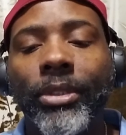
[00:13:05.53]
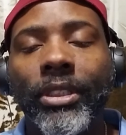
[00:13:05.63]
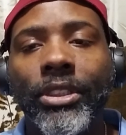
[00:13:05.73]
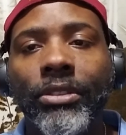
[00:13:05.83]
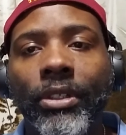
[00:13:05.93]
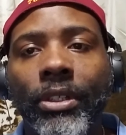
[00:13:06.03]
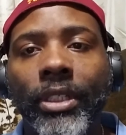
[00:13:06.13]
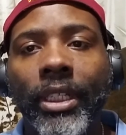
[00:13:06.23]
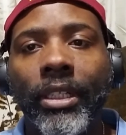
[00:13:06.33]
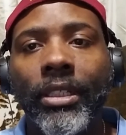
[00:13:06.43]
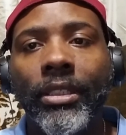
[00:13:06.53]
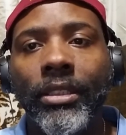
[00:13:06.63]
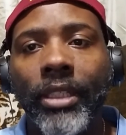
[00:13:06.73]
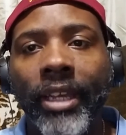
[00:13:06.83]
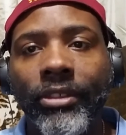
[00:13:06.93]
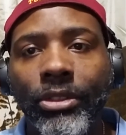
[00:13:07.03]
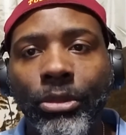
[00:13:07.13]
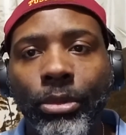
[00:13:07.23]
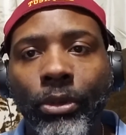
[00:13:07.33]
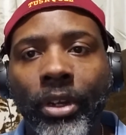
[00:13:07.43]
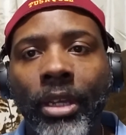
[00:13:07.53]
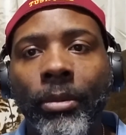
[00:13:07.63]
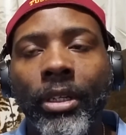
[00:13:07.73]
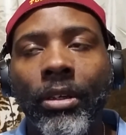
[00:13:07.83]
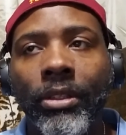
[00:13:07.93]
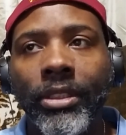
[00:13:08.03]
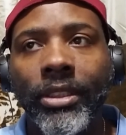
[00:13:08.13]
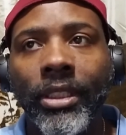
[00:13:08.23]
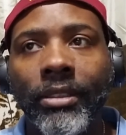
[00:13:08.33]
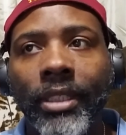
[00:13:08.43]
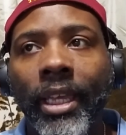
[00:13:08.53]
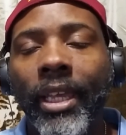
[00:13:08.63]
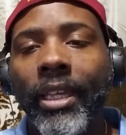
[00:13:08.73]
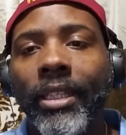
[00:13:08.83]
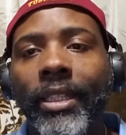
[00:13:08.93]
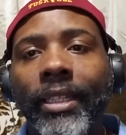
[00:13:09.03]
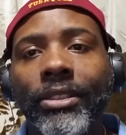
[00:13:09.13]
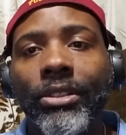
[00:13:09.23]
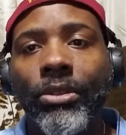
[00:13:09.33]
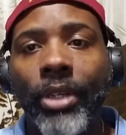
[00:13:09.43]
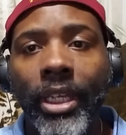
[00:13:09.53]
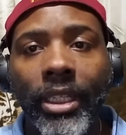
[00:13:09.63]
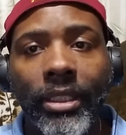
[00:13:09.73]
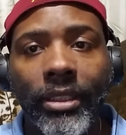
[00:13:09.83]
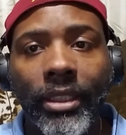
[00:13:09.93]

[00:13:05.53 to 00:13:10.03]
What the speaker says: because you heard that a good after school program and all these things, that's great.